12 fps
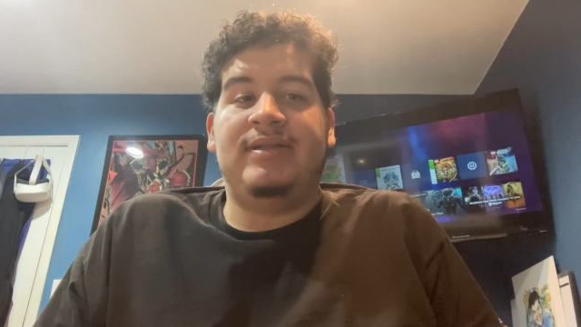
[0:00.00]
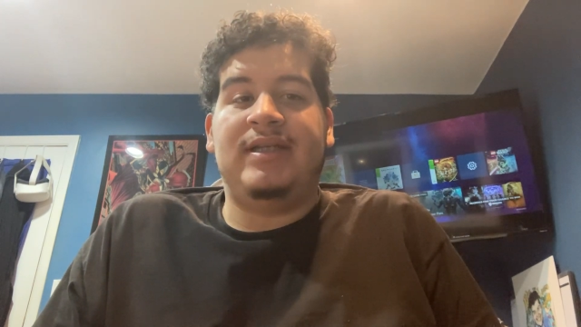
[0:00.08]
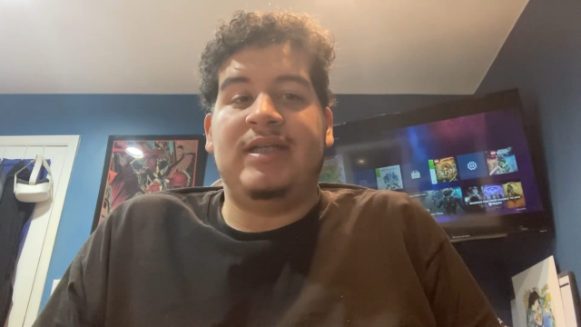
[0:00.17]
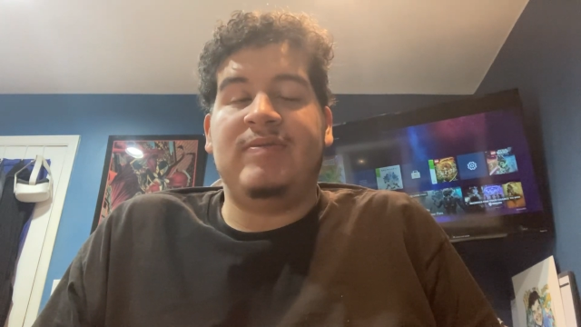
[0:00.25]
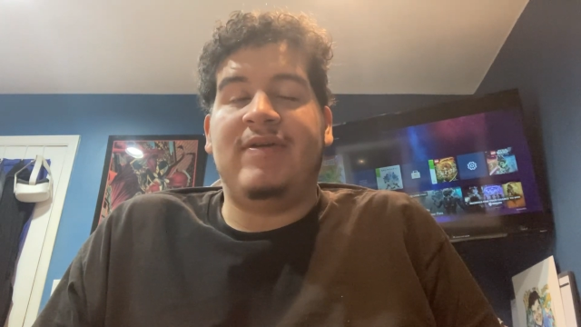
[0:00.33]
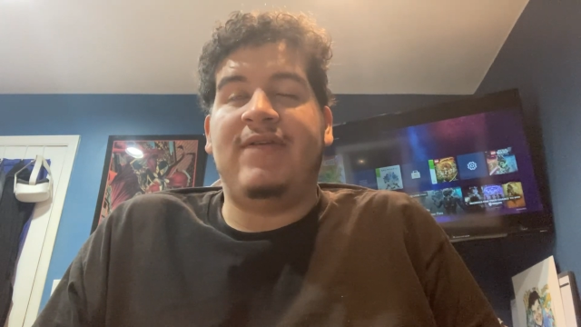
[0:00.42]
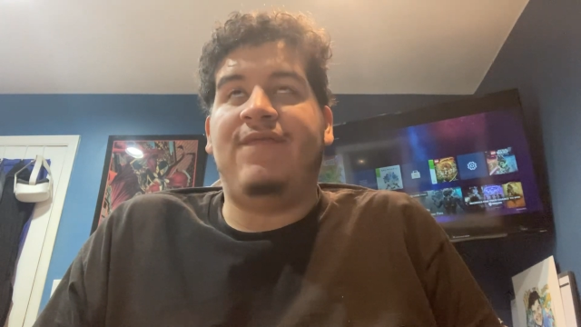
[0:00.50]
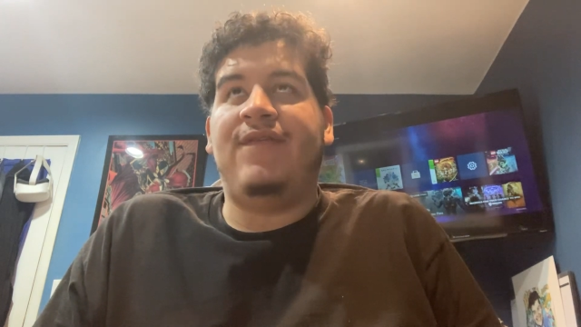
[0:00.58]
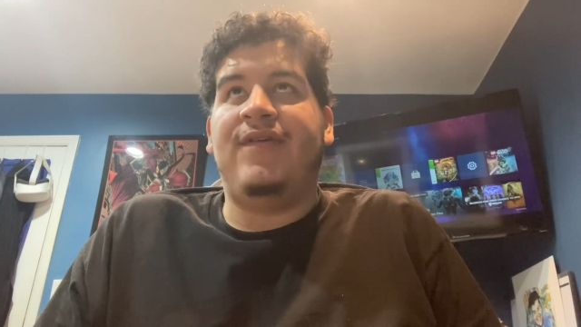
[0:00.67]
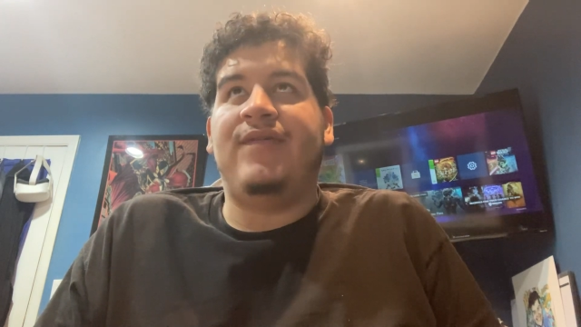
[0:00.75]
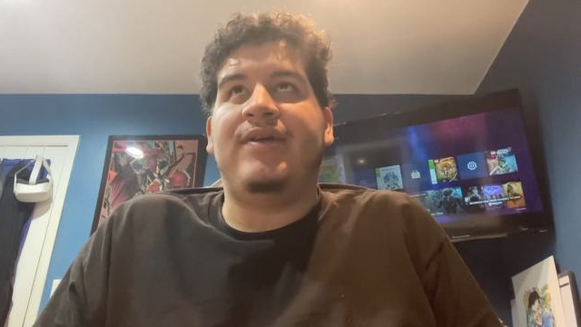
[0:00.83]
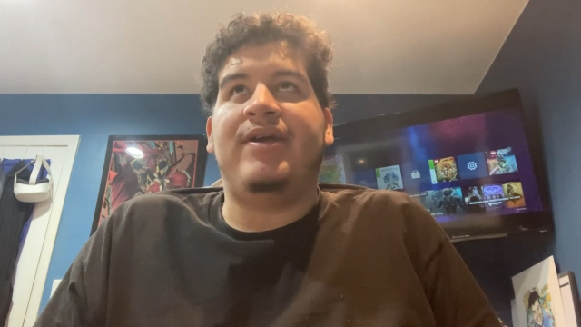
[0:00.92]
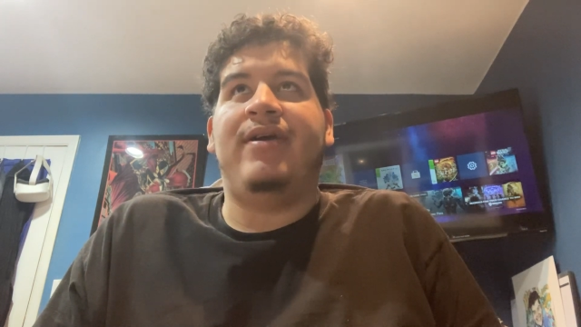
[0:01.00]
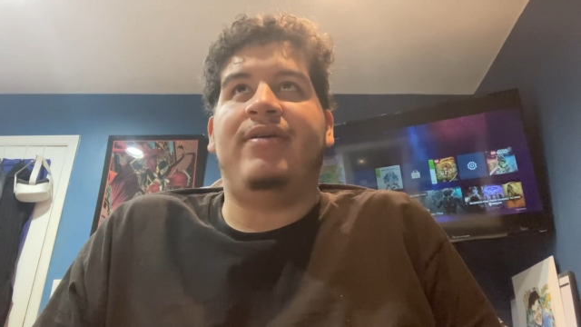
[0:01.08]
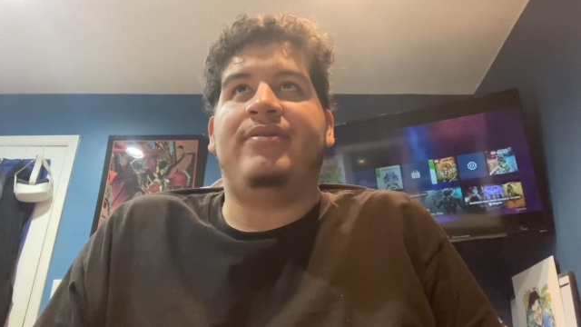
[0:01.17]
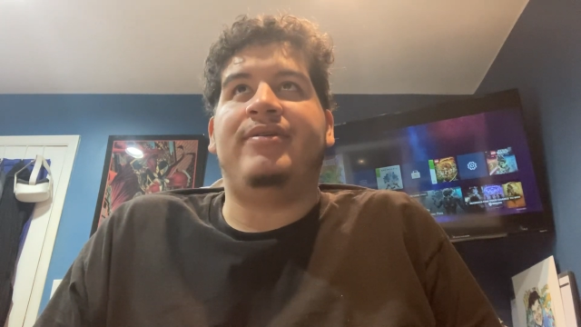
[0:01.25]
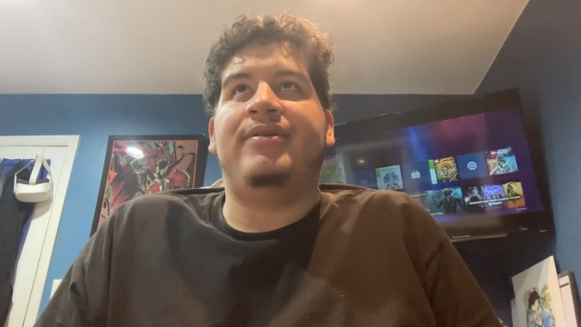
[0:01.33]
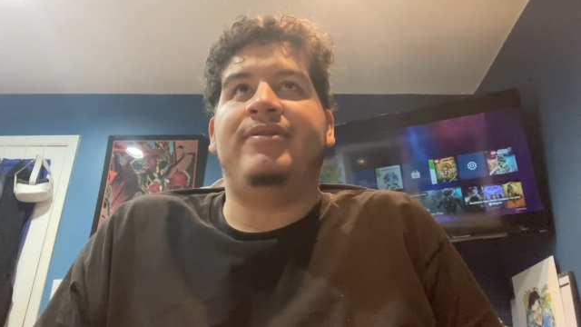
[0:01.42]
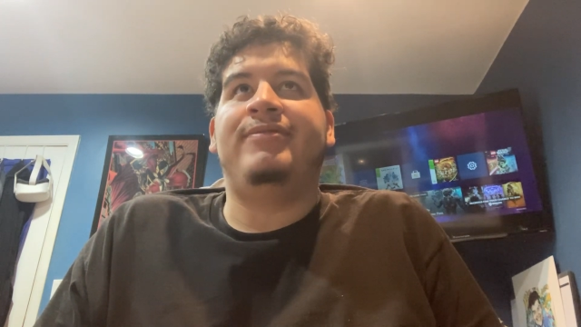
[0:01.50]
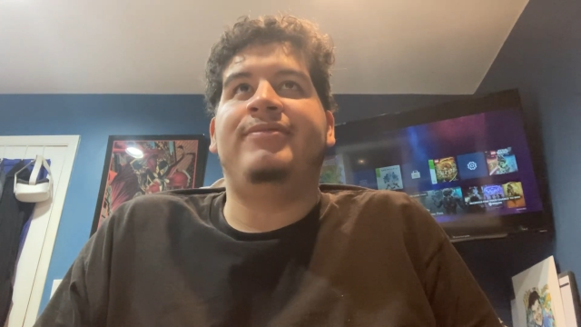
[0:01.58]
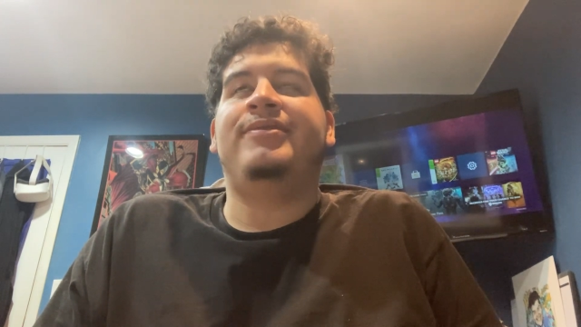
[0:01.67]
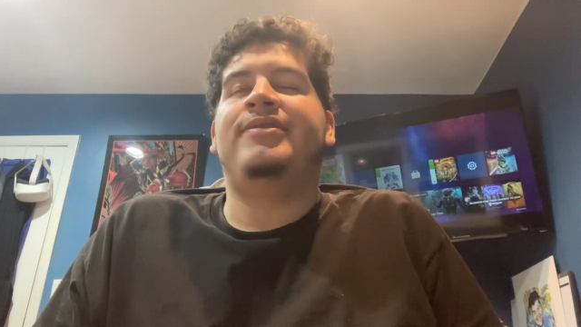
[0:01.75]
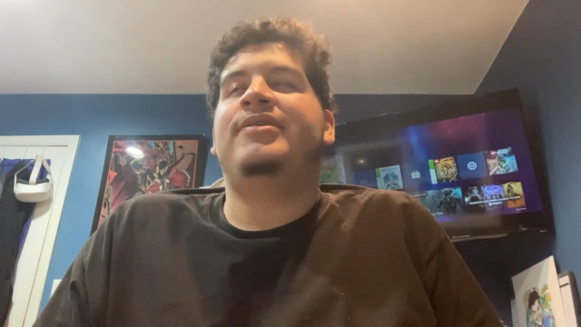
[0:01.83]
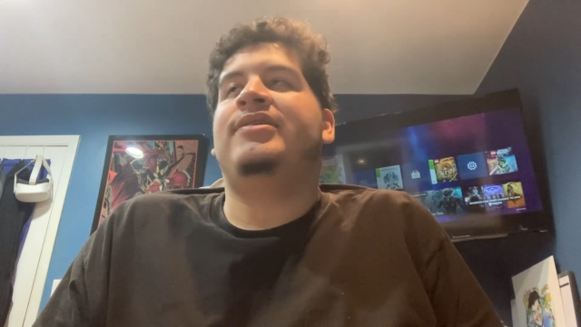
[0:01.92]
That's my favorite character.
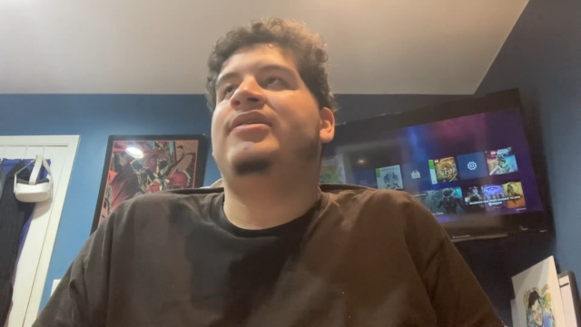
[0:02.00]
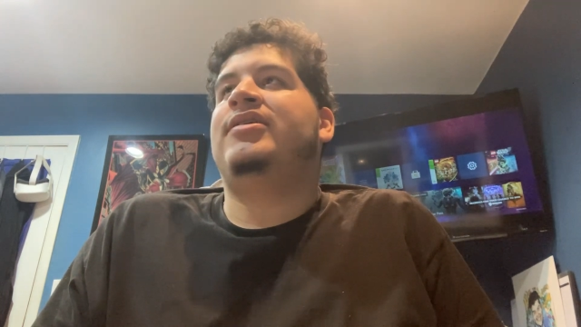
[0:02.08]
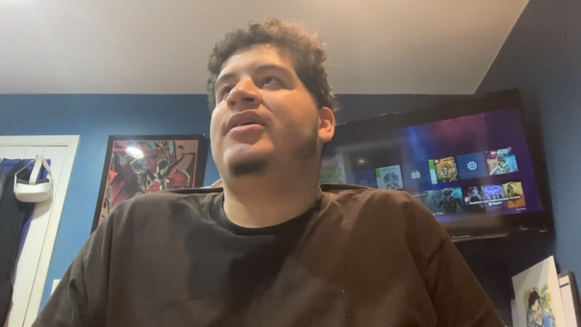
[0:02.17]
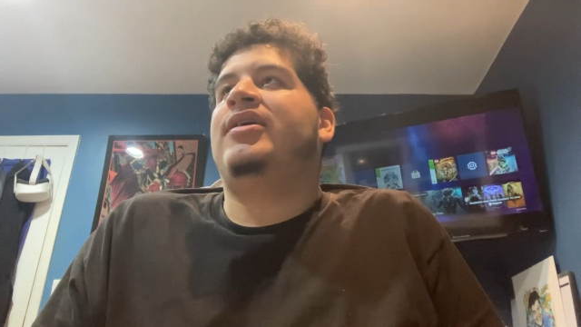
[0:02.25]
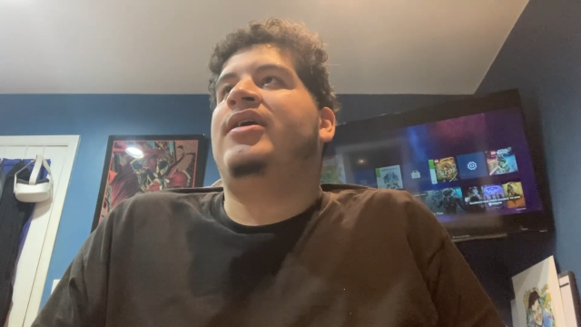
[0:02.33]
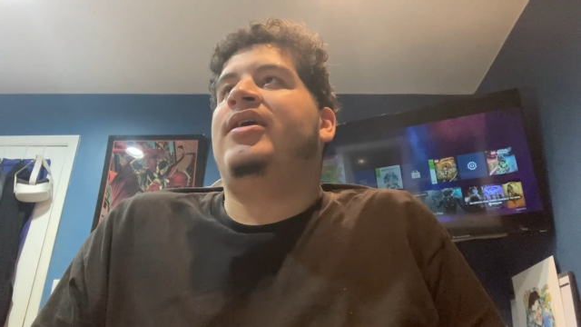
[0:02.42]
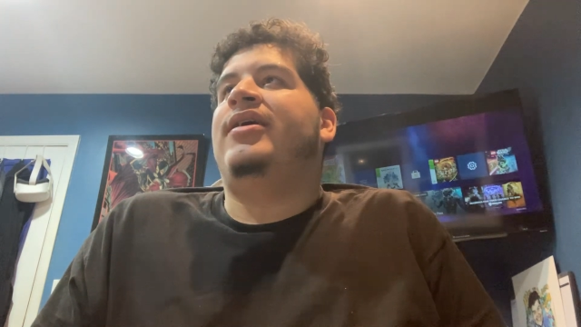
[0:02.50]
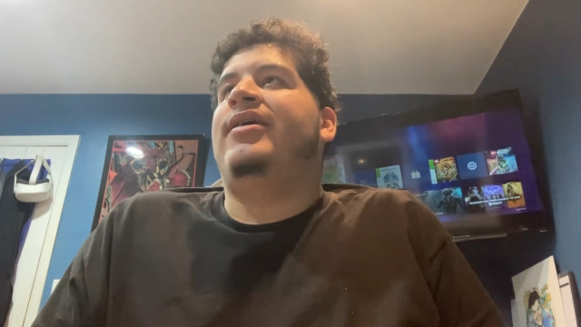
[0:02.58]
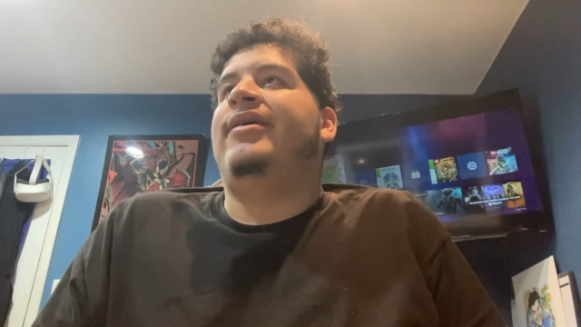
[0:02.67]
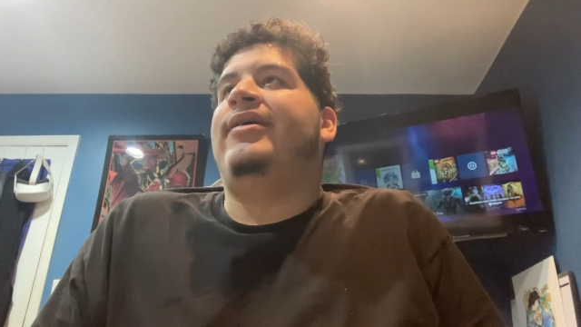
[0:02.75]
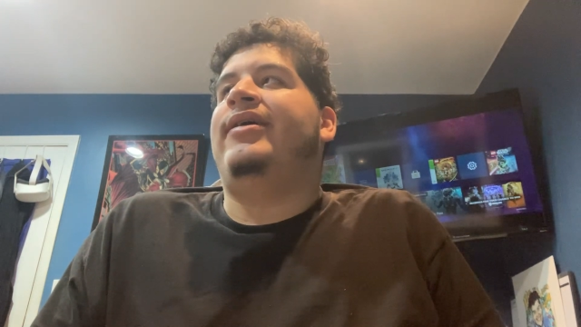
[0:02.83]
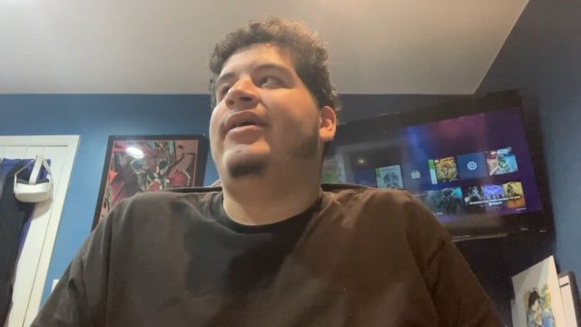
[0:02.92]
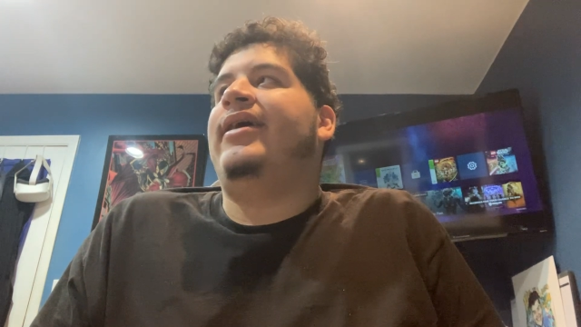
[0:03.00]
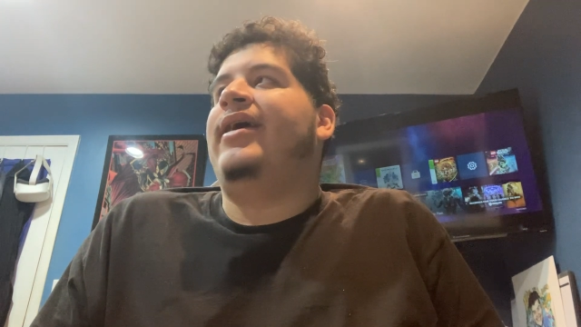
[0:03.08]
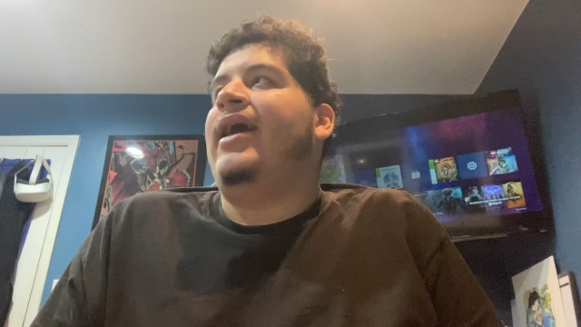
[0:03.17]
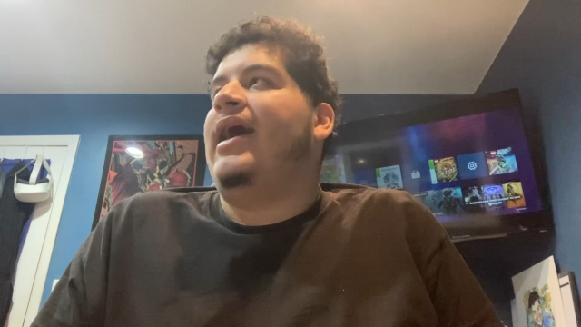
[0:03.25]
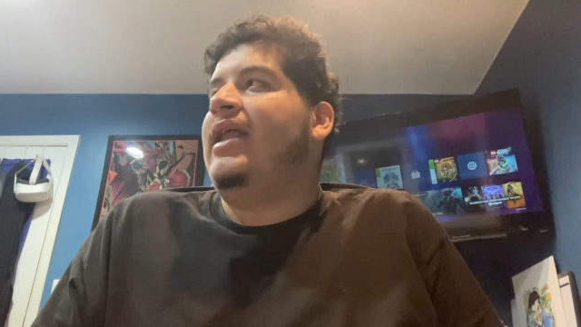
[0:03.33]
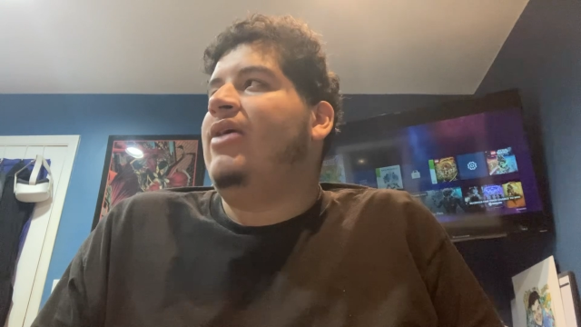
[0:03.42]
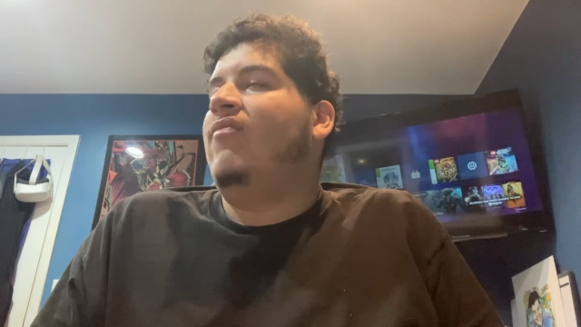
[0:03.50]
Of